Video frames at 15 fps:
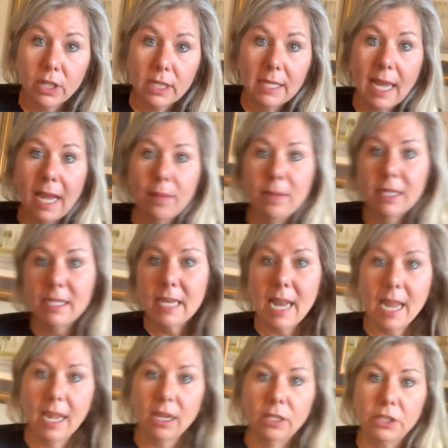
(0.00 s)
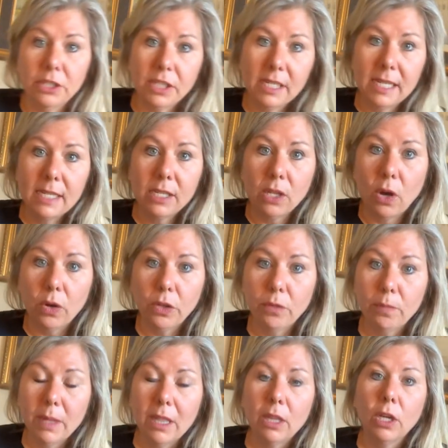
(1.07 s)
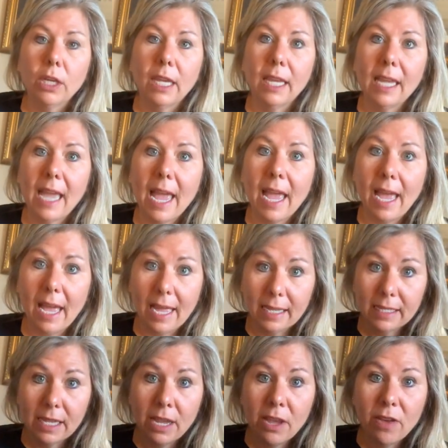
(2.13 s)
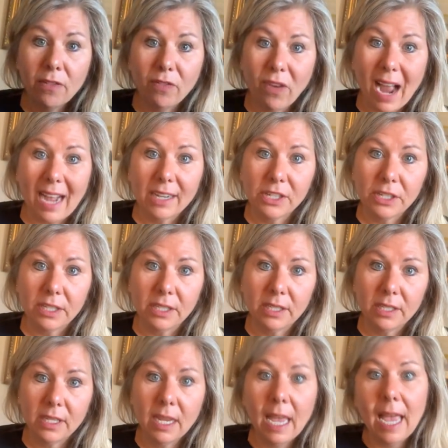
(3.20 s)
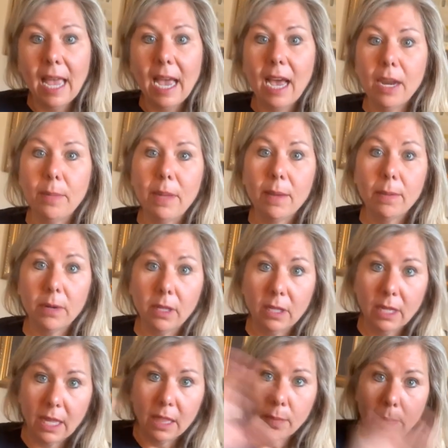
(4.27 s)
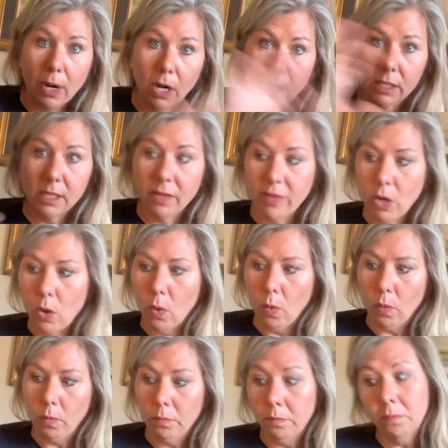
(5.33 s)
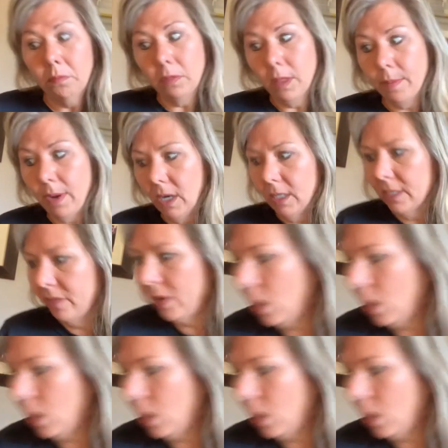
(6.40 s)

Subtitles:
assignment today on your seesaw, you've been looking at fractions, how to be able to look at the parts of a whole, the parts of a